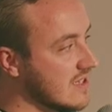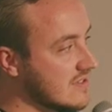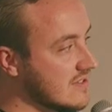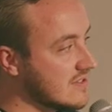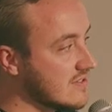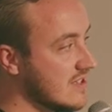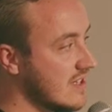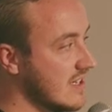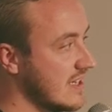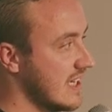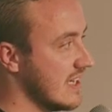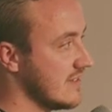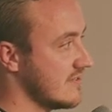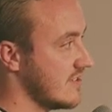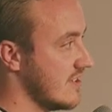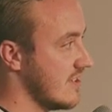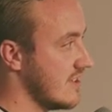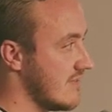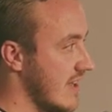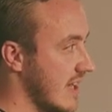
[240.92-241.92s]
so yeah,
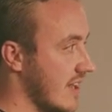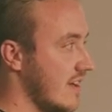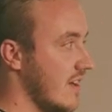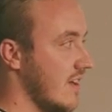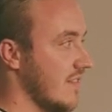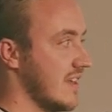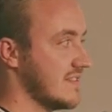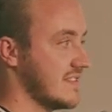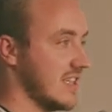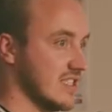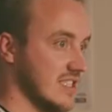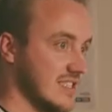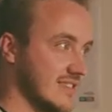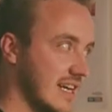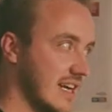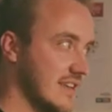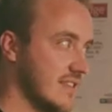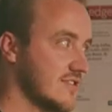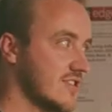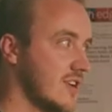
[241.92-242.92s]
so the record that's actually
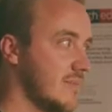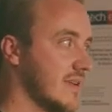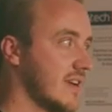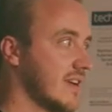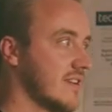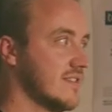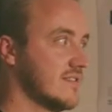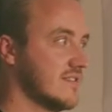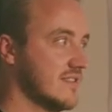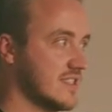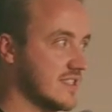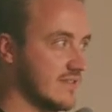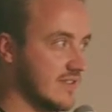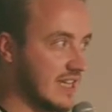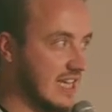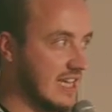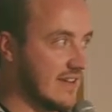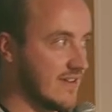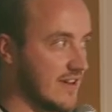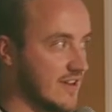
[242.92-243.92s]
sat in the topic consists of
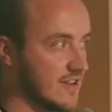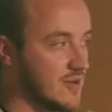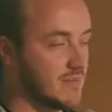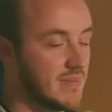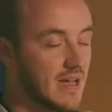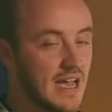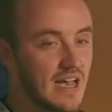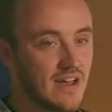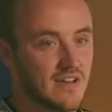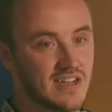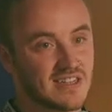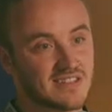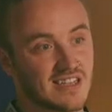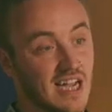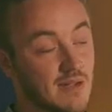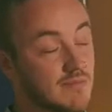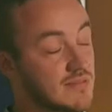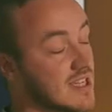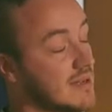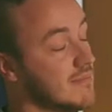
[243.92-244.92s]
a key value pair and a
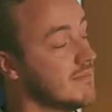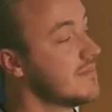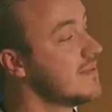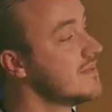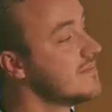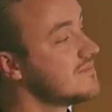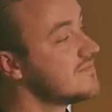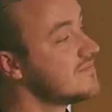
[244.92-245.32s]
timestamp.